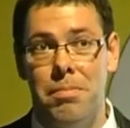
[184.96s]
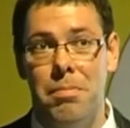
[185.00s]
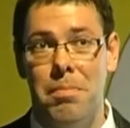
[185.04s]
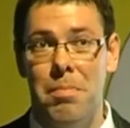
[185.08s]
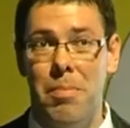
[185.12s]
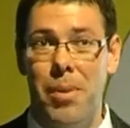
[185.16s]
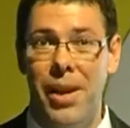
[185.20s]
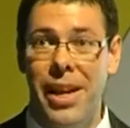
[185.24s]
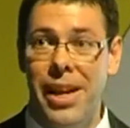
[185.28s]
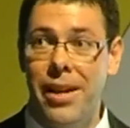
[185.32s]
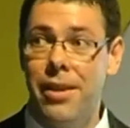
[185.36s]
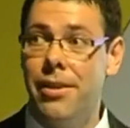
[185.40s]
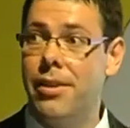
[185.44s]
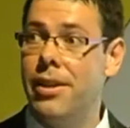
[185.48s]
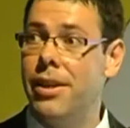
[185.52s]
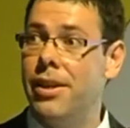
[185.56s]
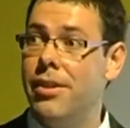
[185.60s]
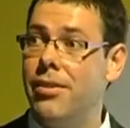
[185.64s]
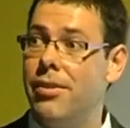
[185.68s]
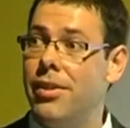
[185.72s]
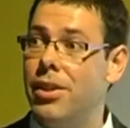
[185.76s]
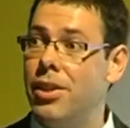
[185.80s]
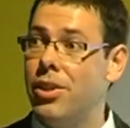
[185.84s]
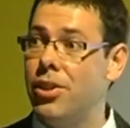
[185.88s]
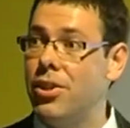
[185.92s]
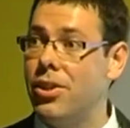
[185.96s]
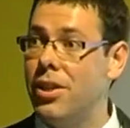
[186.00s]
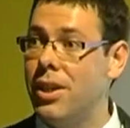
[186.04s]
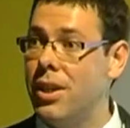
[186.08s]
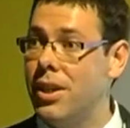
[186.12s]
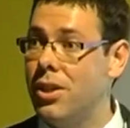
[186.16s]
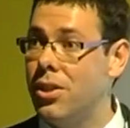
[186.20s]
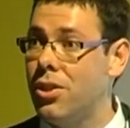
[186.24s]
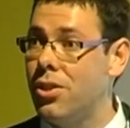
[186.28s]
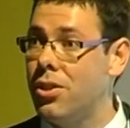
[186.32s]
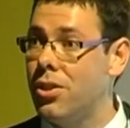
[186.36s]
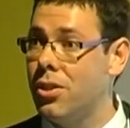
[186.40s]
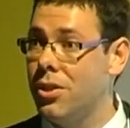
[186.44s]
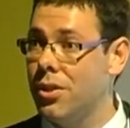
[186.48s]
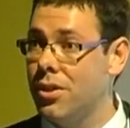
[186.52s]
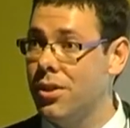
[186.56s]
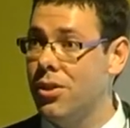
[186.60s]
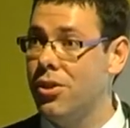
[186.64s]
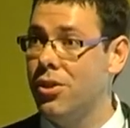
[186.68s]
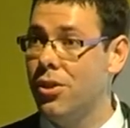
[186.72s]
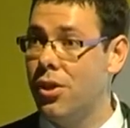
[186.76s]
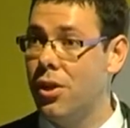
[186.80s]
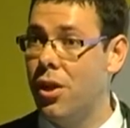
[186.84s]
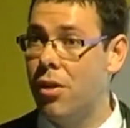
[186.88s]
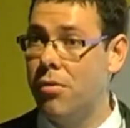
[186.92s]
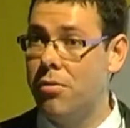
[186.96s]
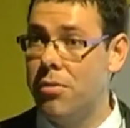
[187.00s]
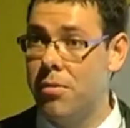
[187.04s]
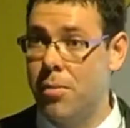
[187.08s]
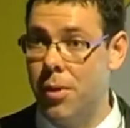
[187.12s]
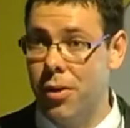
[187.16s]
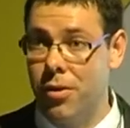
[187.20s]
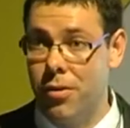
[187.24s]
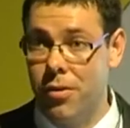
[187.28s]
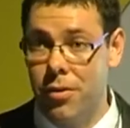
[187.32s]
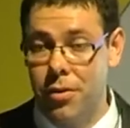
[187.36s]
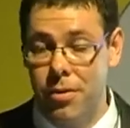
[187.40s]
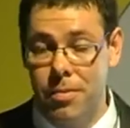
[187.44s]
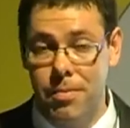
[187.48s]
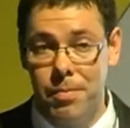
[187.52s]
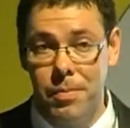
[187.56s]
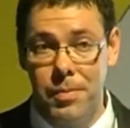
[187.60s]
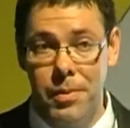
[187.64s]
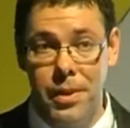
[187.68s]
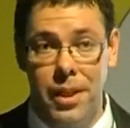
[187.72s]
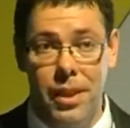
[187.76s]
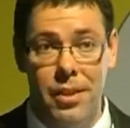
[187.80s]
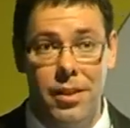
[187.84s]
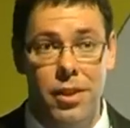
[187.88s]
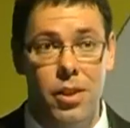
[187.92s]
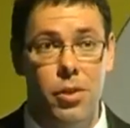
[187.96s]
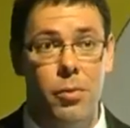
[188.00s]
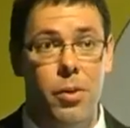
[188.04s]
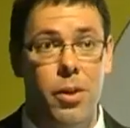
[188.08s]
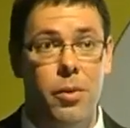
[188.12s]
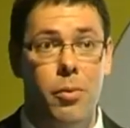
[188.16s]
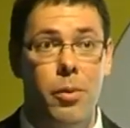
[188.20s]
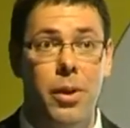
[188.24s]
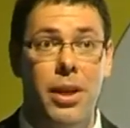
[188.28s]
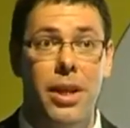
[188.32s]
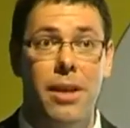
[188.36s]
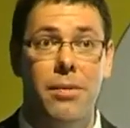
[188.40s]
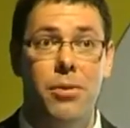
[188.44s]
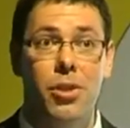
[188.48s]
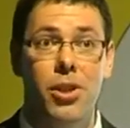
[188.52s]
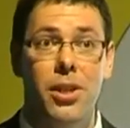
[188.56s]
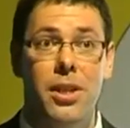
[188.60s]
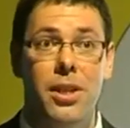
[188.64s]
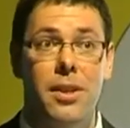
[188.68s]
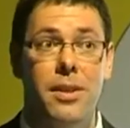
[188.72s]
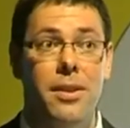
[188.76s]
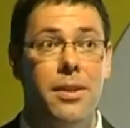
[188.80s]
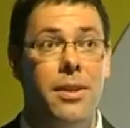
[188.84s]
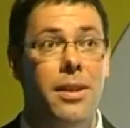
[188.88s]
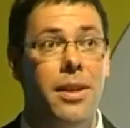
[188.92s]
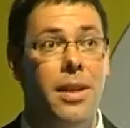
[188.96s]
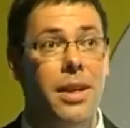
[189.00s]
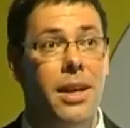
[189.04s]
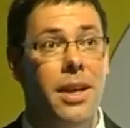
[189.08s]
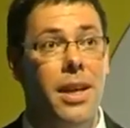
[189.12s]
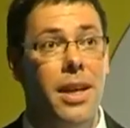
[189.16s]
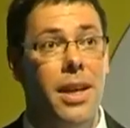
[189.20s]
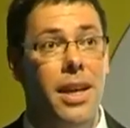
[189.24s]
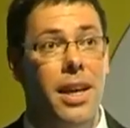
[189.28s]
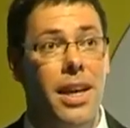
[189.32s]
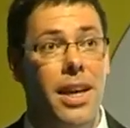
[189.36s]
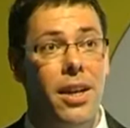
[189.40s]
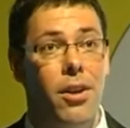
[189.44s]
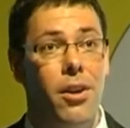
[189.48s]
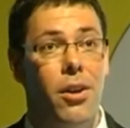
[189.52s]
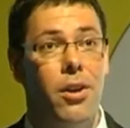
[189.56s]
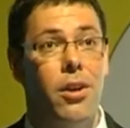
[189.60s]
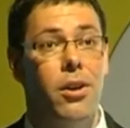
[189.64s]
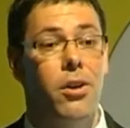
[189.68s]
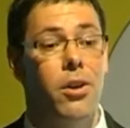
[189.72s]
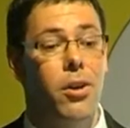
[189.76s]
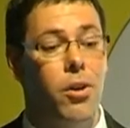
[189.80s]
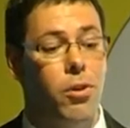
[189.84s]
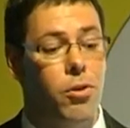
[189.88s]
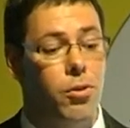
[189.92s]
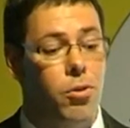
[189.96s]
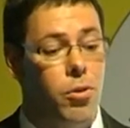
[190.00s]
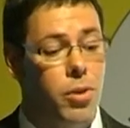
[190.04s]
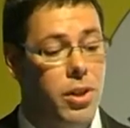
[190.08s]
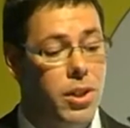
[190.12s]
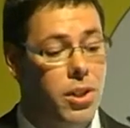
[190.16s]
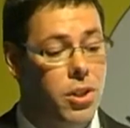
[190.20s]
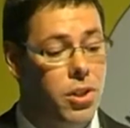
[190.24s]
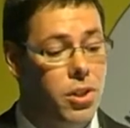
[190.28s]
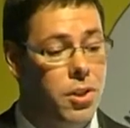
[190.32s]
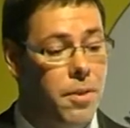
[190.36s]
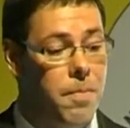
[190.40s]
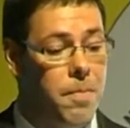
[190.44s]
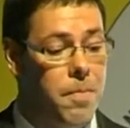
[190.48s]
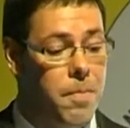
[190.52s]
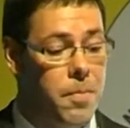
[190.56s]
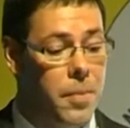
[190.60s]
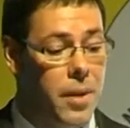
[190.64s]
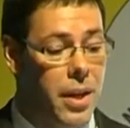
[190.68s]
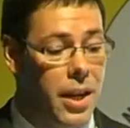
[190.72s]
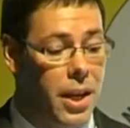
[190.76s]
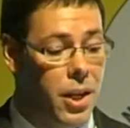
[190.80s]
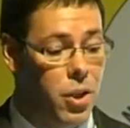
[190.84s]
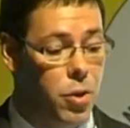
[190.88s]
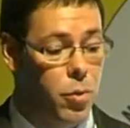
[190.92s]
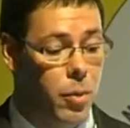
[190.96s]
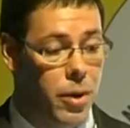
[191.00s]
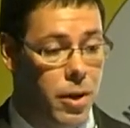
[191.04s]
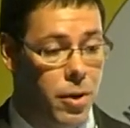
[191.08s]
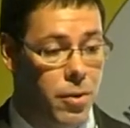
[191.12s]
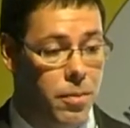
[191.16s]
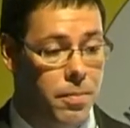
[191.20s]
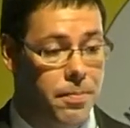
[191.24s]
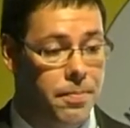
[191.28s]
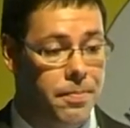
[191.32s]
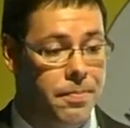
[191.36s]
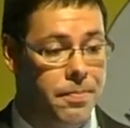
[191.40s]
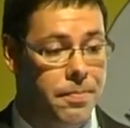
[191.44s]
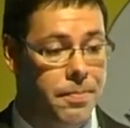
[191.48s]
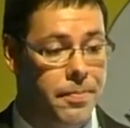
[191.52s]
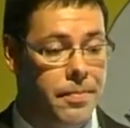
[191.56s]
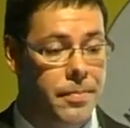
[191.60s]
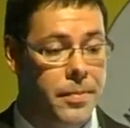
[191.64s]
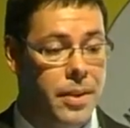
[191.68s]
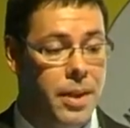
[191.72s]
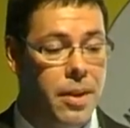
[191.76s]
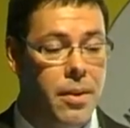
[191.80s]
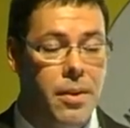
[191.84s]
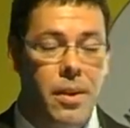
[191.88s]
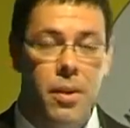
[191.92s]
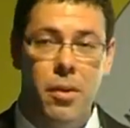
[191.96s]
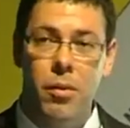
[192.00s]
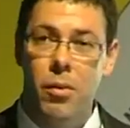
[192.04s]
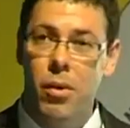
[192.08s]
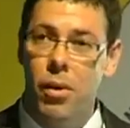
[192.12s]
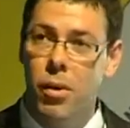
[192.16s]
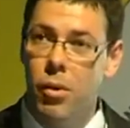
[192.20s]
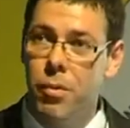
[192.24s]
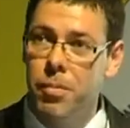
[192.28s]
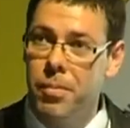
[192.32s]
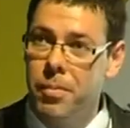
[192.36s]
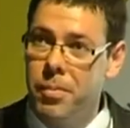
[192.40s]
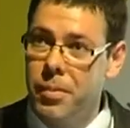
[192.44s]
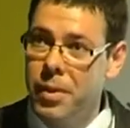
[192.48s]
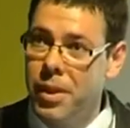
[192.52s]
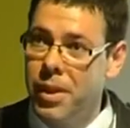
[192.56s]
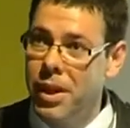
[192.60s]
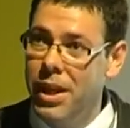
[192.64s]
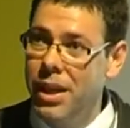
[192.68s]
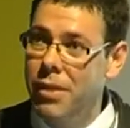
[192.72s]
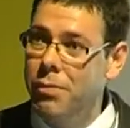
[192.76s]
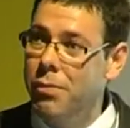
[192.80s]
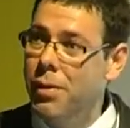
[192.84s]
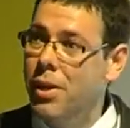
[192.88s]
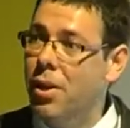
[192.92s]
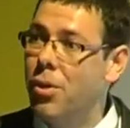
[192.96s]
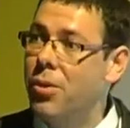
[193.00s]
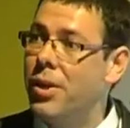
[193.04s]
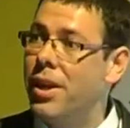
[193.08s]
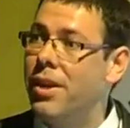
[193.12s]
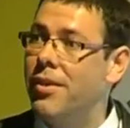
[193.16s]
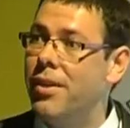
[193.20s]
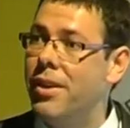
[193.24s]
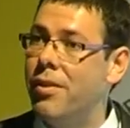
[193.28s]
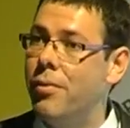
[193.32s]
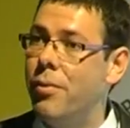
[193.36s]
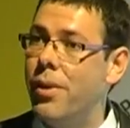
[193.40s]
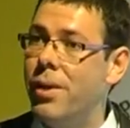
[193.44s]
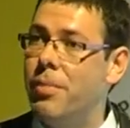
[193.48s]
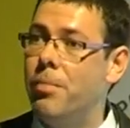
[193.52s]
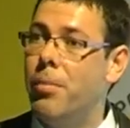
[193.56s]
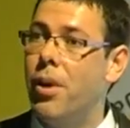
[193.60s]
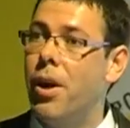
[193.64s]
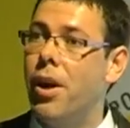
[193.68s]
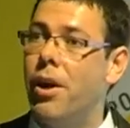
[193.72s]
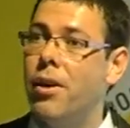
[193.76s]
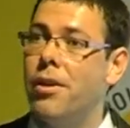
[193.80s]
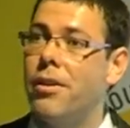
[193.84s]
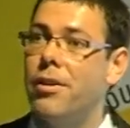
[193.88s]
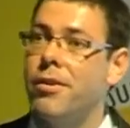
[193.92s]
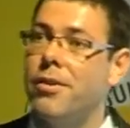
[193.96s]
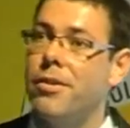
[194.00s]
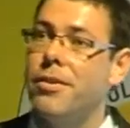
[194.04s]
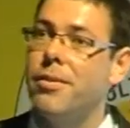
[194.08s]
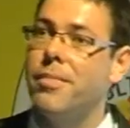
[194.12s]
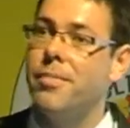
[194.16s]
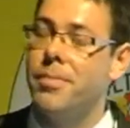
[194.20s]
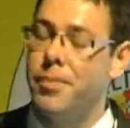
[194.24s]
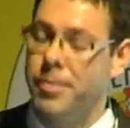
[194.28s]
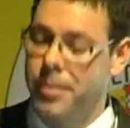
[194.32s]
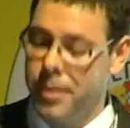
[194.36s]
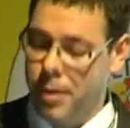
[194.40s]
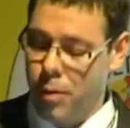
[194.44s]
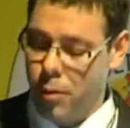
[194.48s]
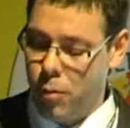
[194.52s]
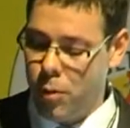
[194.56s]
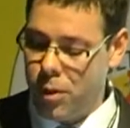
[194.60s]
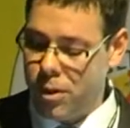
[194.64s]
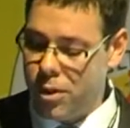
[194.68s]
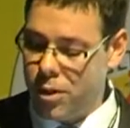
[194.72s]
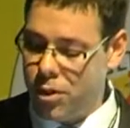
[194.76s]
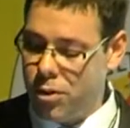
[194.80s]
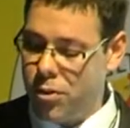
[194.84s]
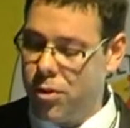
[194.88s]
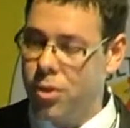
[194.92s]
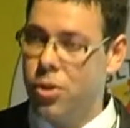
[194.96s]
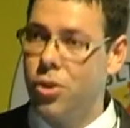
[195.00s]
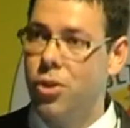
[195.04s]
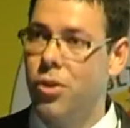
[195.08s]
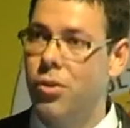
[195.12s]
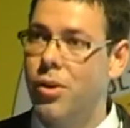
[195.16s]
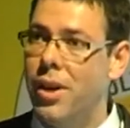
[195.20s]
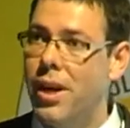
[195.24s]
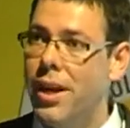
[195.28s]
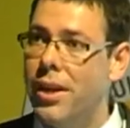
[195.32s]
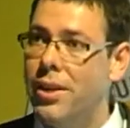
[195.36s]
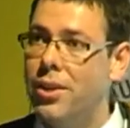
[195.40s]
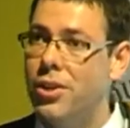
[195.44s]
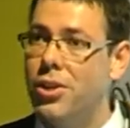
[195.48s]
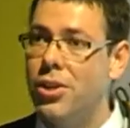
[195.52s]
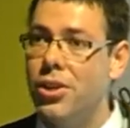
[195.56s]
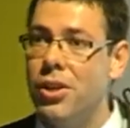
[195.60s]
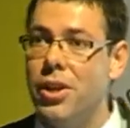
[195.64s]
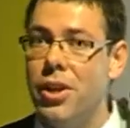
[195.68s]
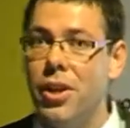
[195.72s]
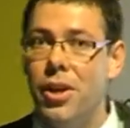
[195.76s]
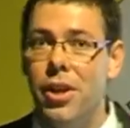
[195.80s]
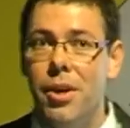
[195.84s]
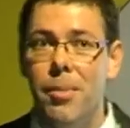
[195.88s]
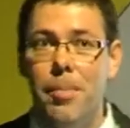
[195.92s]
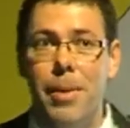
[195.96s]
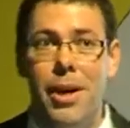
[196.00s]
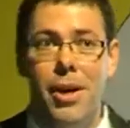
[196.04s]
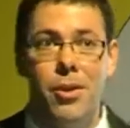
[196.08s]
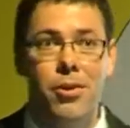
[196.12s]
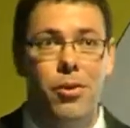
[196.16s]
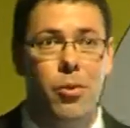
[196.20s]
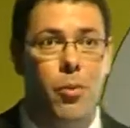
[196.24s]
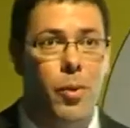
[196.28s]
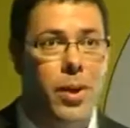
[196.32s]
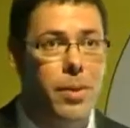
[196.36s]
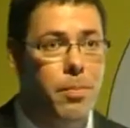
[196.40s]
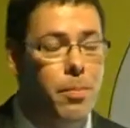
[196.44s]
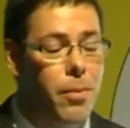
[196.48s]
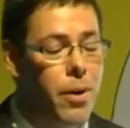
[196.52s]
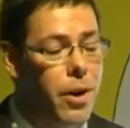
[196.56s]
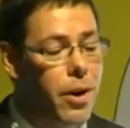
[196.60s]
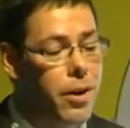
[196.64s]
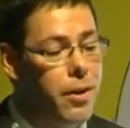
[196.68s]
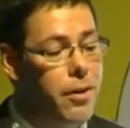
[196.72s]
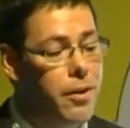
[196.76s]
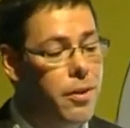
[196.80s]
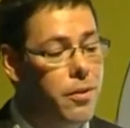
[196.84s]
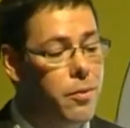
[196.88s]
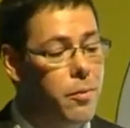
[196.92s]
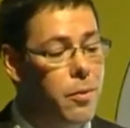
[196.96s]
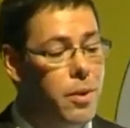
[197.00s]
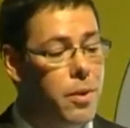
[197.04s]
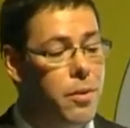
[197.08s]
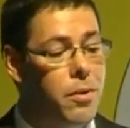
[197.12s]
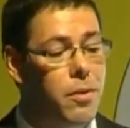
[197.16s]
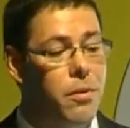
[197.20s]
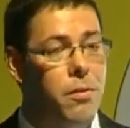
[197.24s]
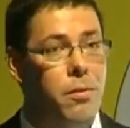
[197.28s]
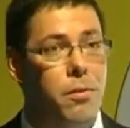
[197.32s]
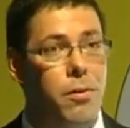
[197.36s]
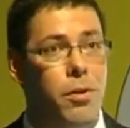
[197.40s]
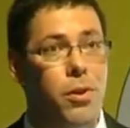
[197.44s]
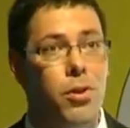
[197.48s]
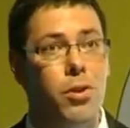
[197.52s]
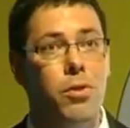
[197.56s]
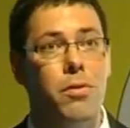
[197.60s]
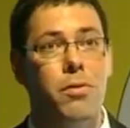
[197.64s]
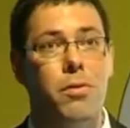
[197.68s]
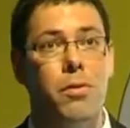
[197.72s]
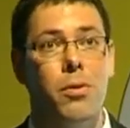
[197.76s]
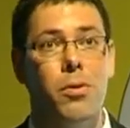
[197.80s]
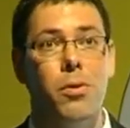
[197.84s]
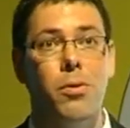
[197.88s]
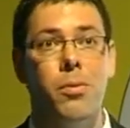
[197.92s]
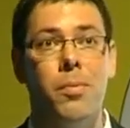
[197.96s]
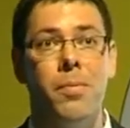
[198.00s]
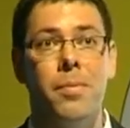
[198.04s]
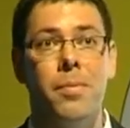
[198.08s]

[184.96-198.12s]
player in this is the government. That is what we have seen in other countries as well. If we look at that wet market, what is not so nice about the wet market? Well, first of all,